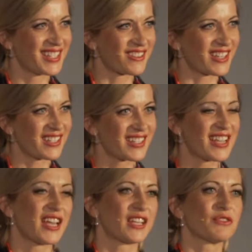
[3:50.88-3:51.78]
right?
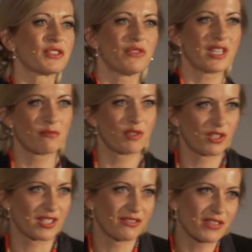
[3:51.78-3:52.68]
And what we're
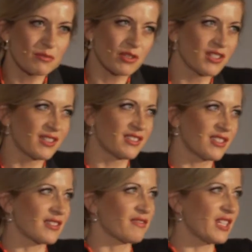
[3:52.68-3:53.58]
building
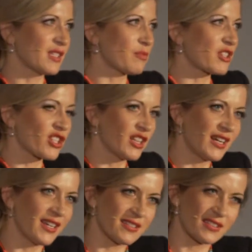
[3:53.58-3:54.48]
just a very
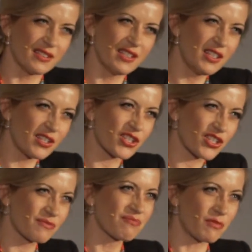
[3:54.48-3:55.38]
specialized niche